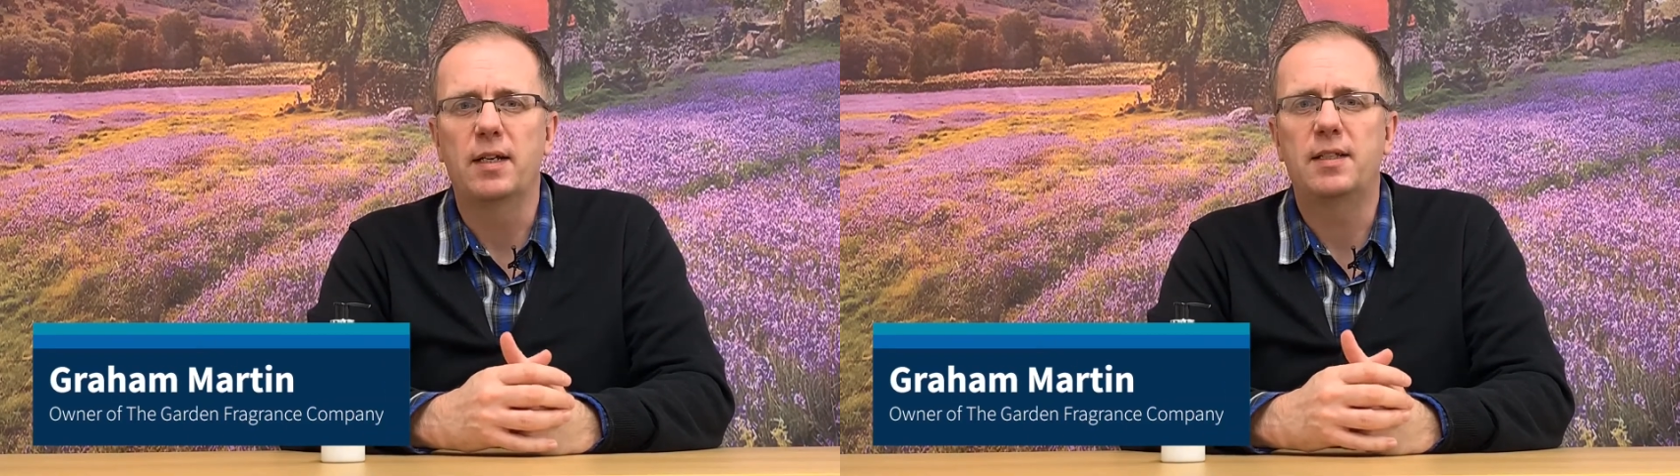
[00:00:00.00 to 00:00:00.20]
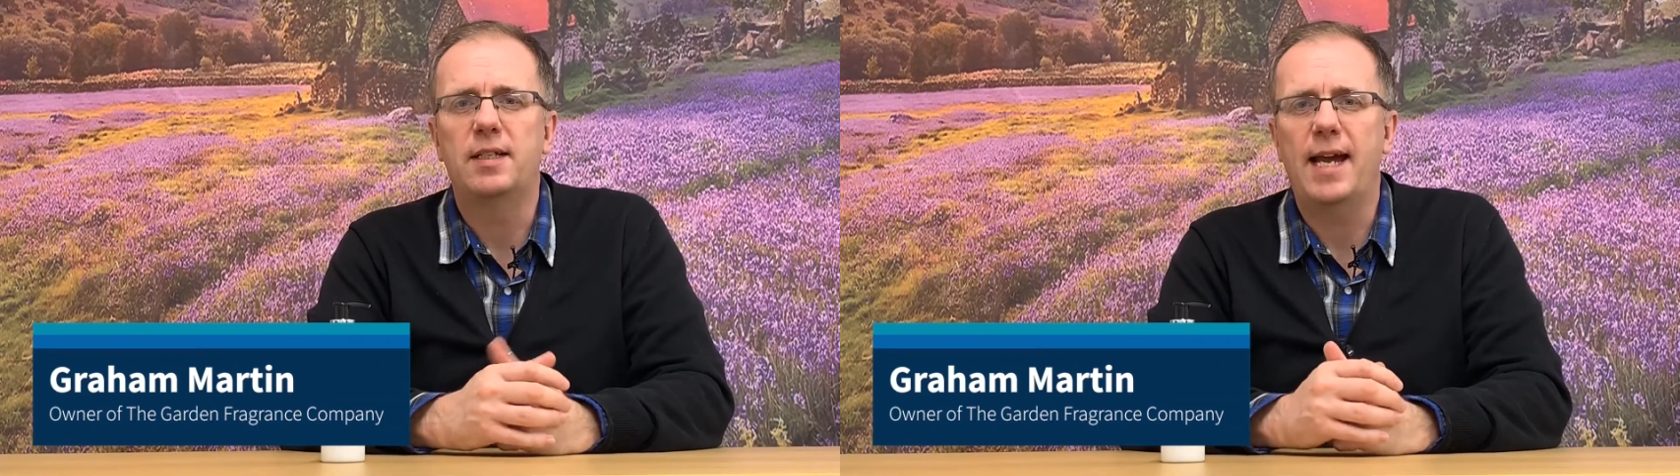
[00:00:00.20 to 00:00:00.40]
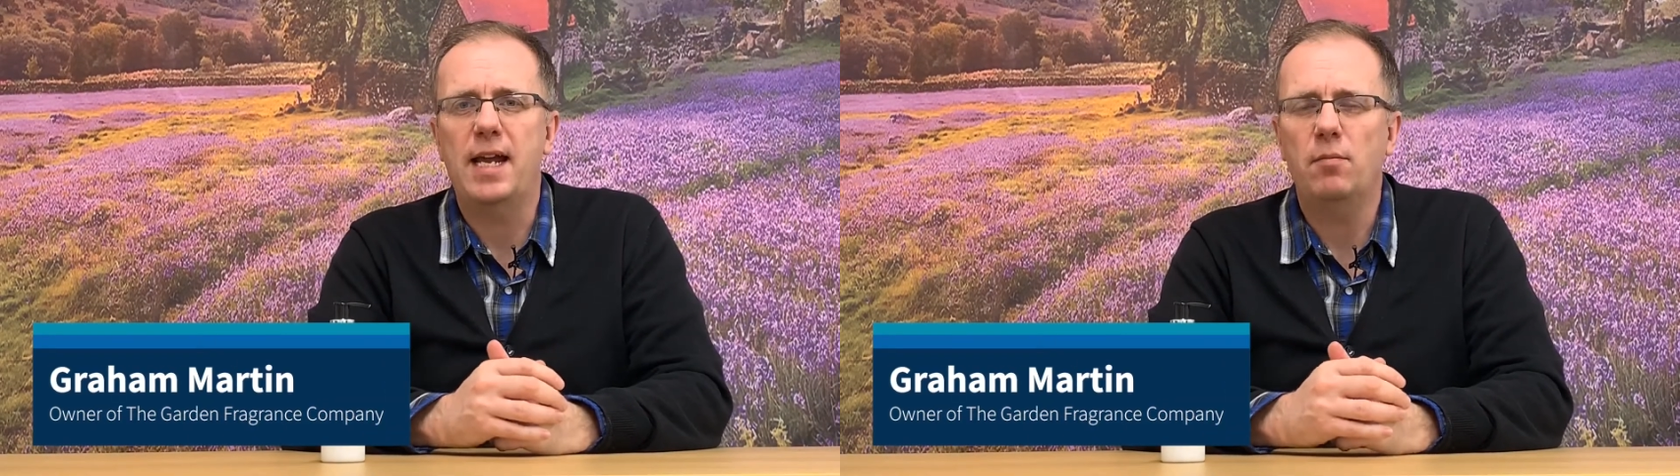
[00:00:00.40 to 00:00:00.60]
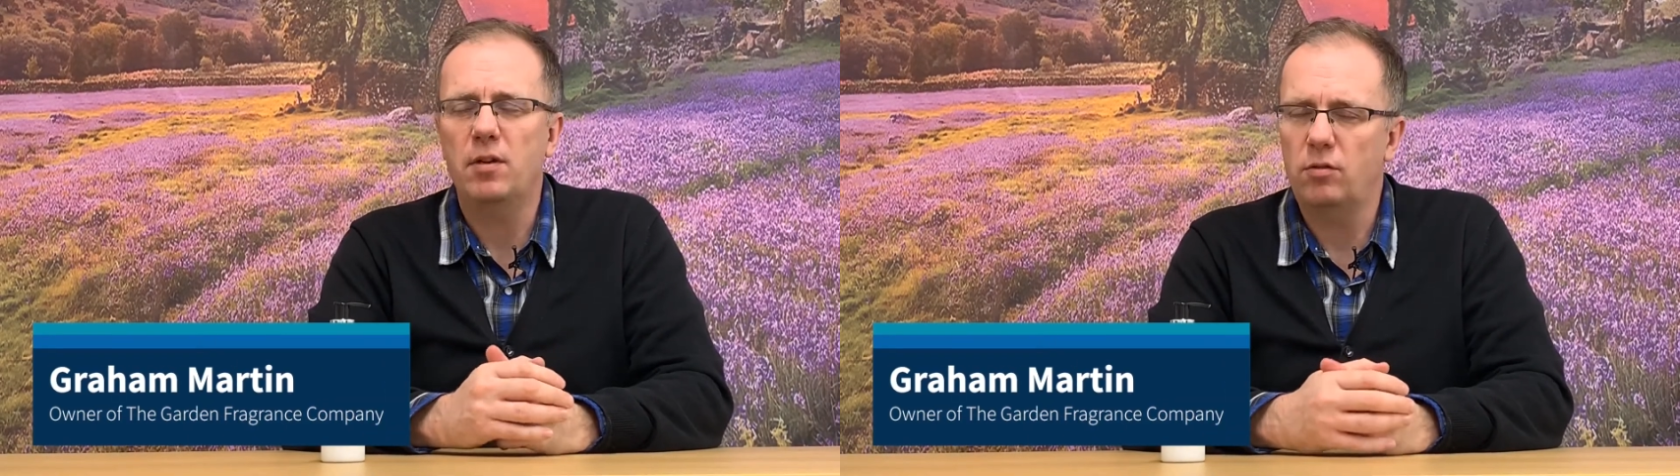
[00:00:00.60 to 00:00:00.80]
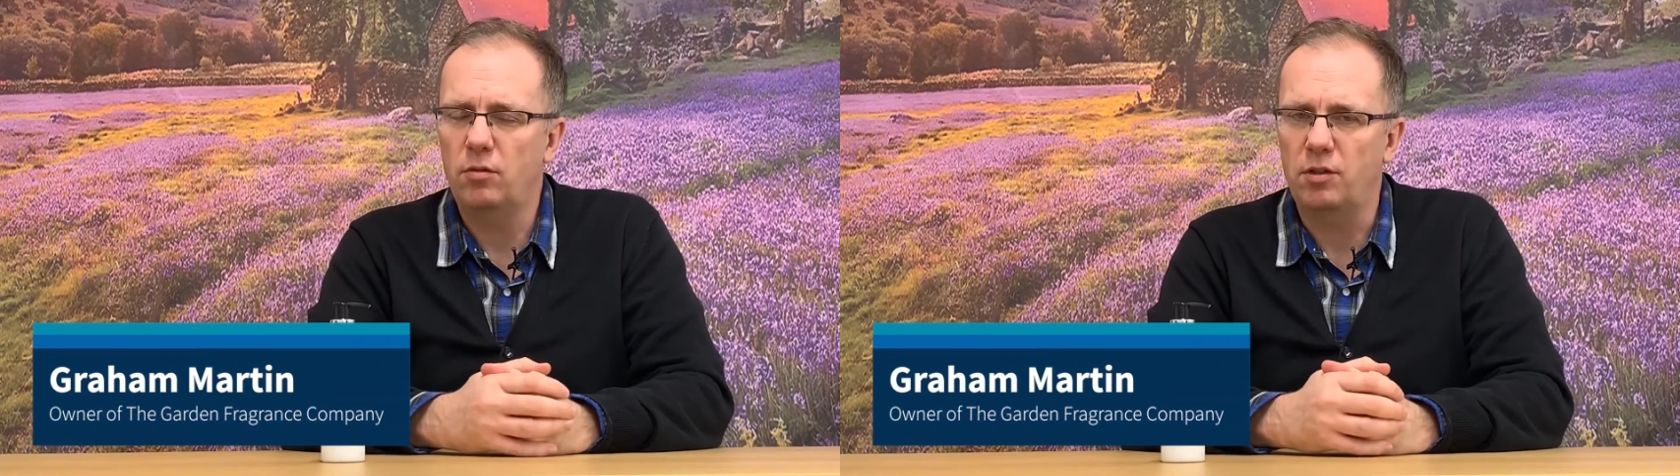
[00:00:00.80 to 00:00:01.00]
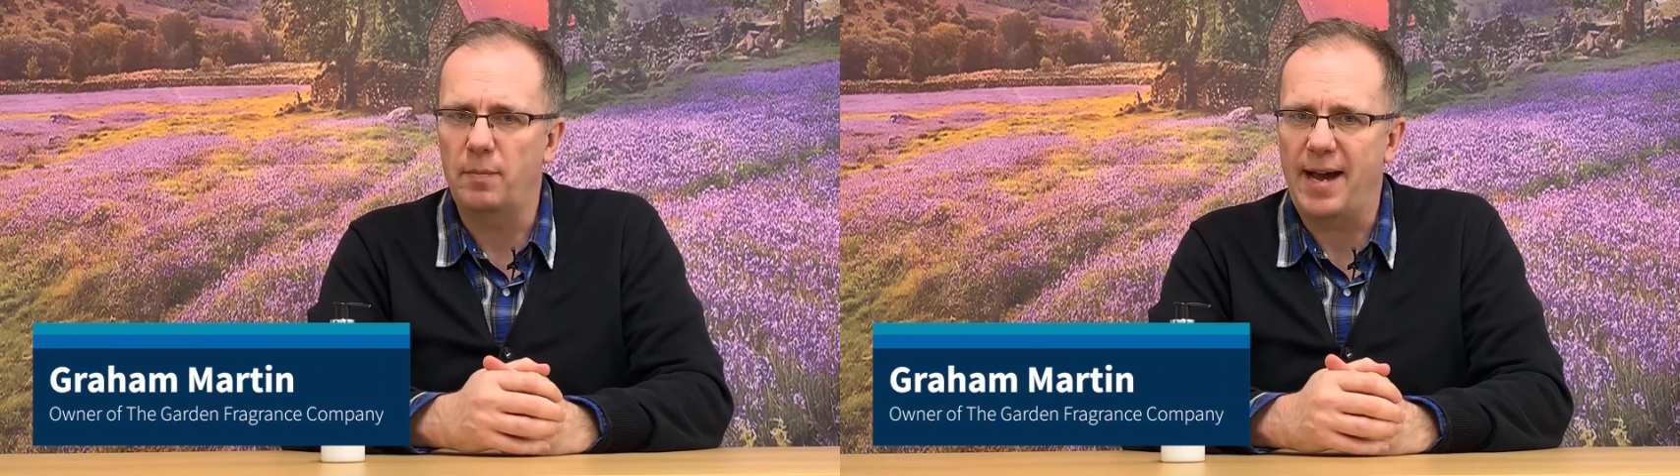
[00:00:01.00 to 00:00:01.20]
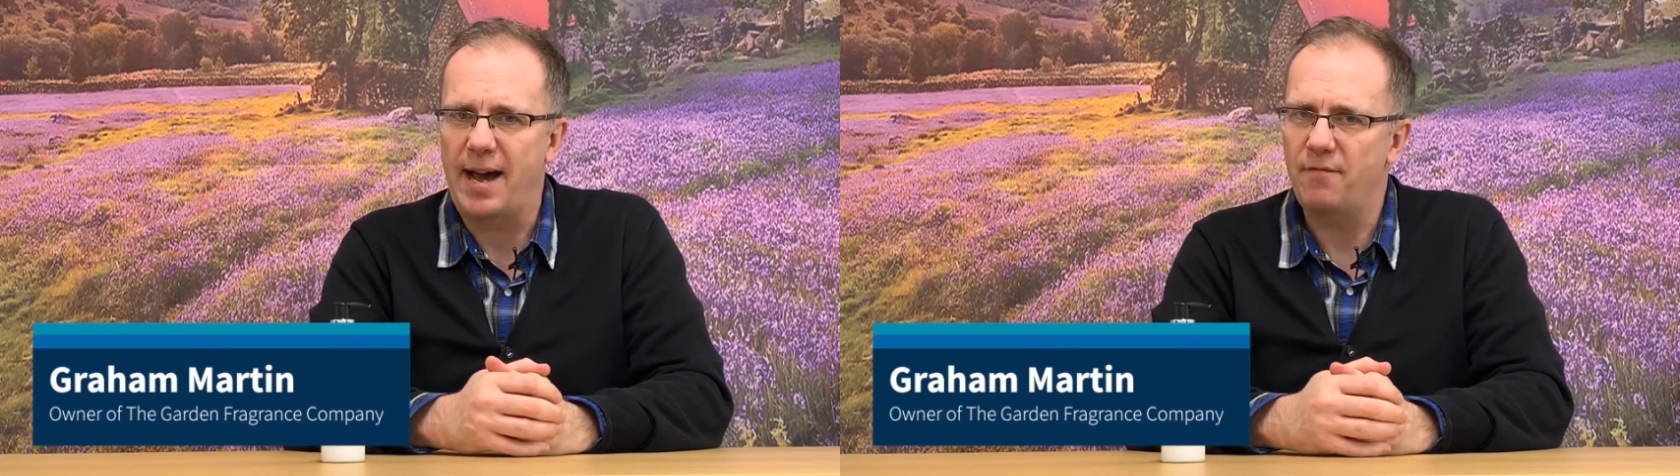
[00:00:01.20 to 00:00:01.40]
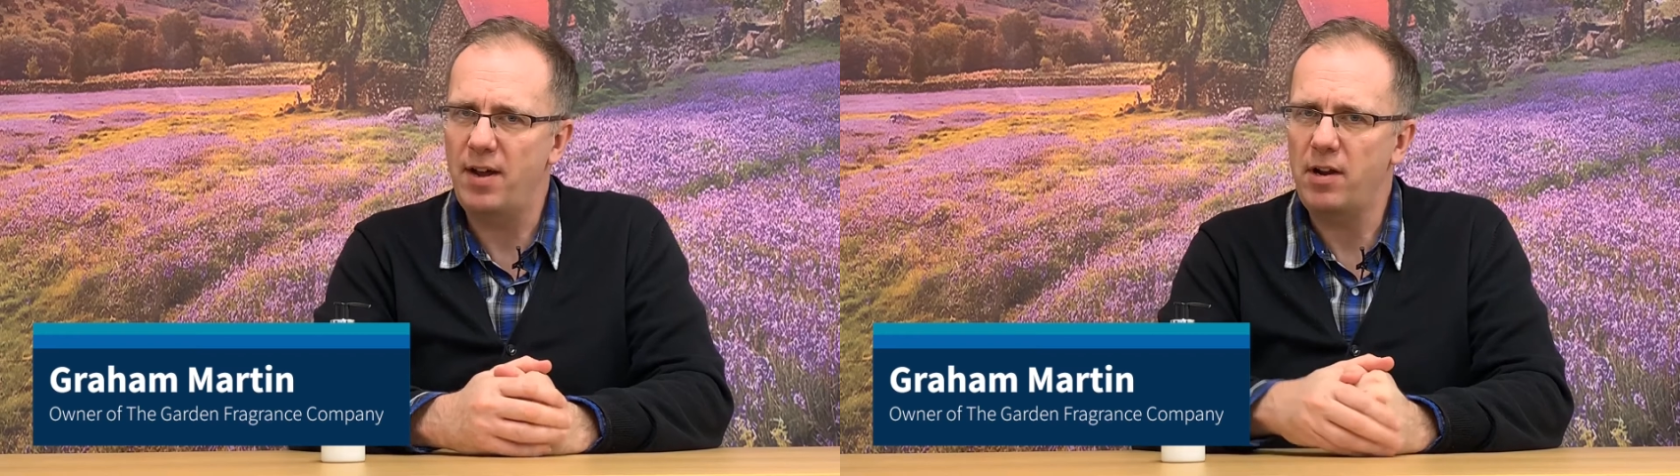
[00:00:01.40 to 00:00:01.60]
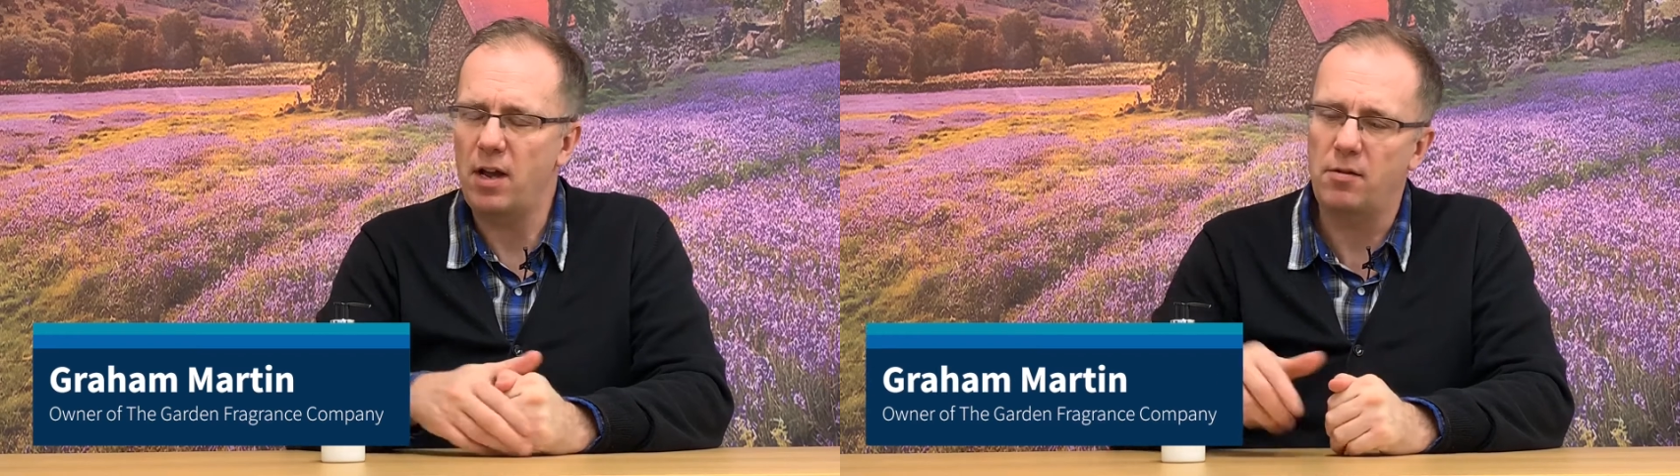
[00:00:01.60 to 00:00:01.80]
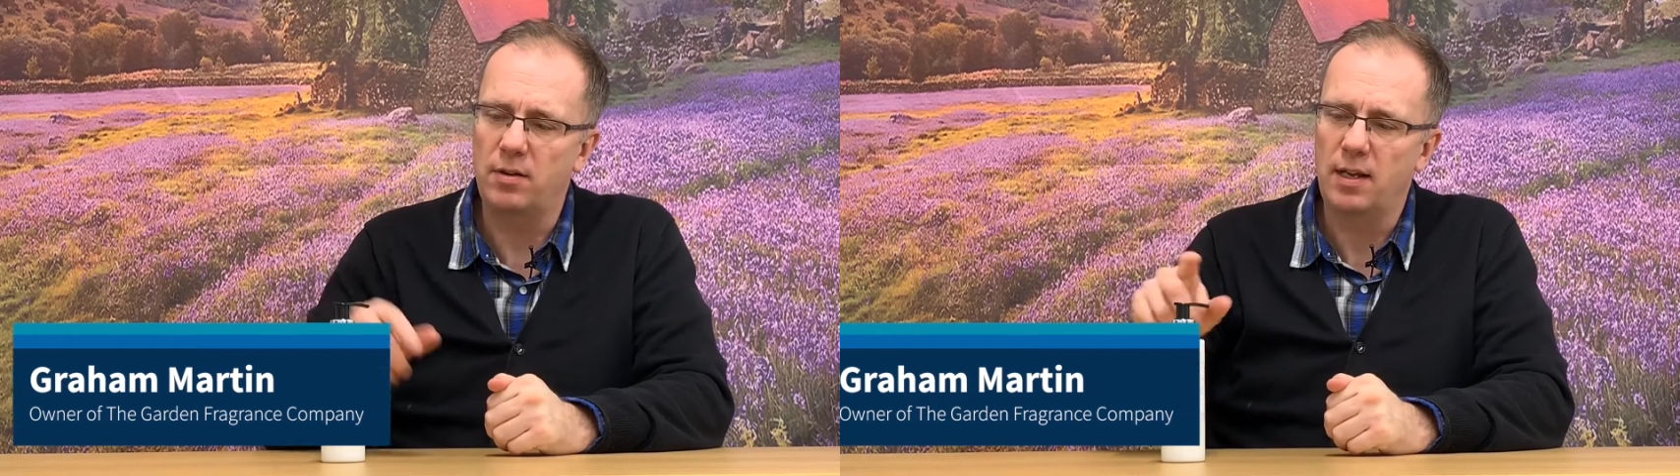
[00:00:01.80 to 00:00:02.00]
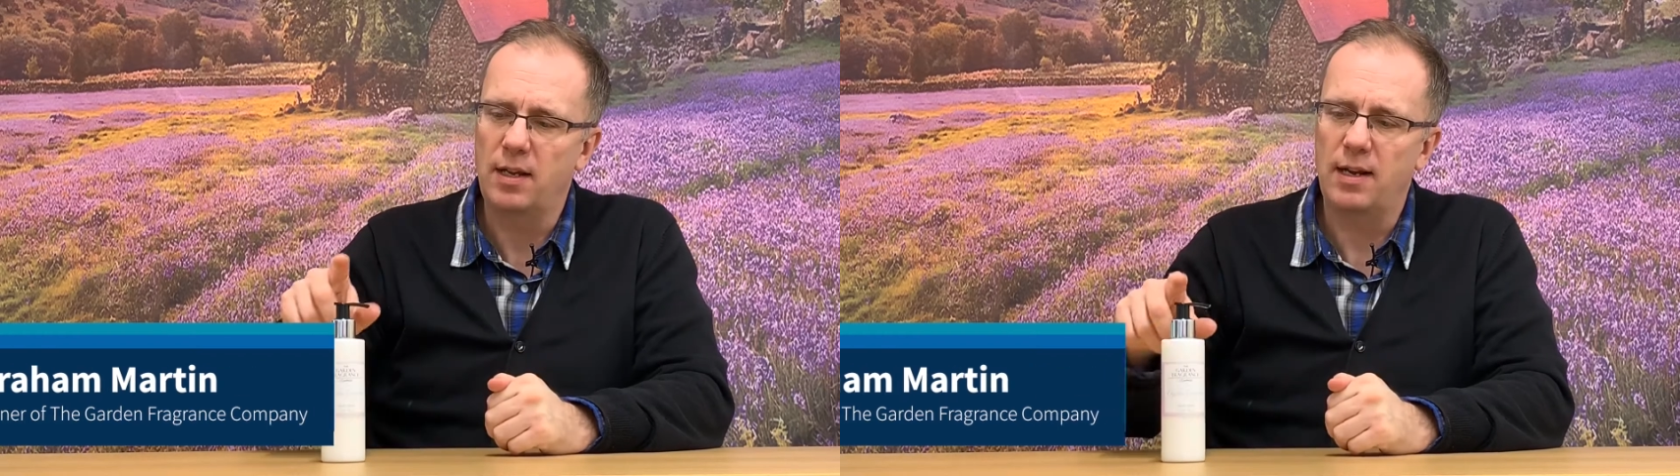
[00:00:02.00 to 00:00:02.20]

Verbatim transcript: and today I'm going to talk to you about our very own